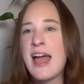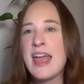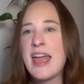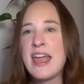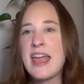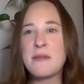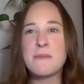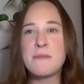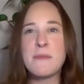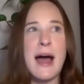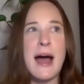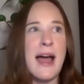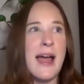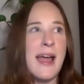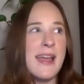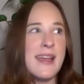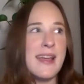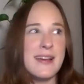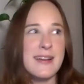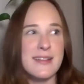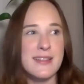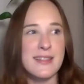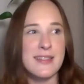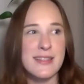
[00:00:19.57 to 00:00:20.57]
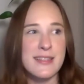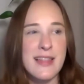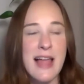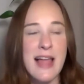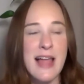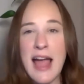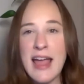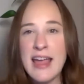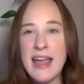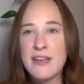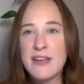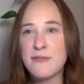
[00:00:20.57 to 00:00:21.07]
In my
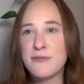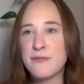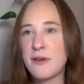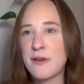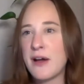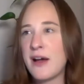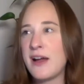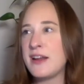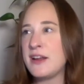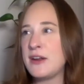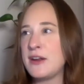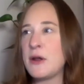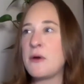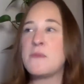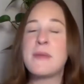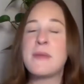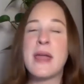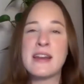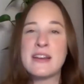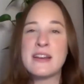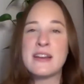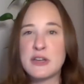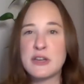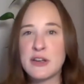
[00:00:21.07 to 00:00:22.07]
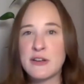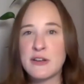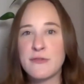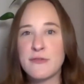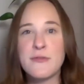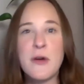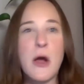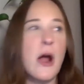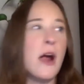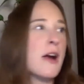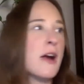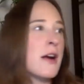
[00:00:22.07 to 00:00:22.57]
life, managing a
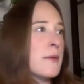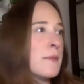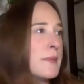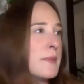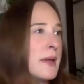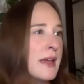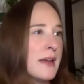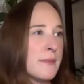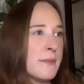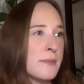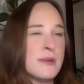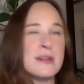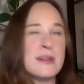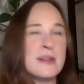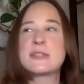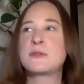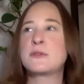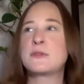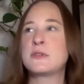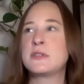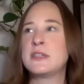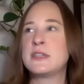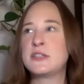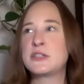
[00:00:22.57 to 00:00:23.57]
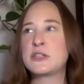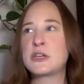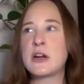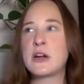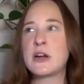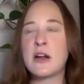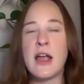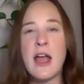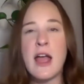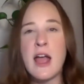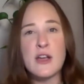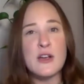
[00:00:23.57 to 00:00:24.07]
farm, being a preschool teacher,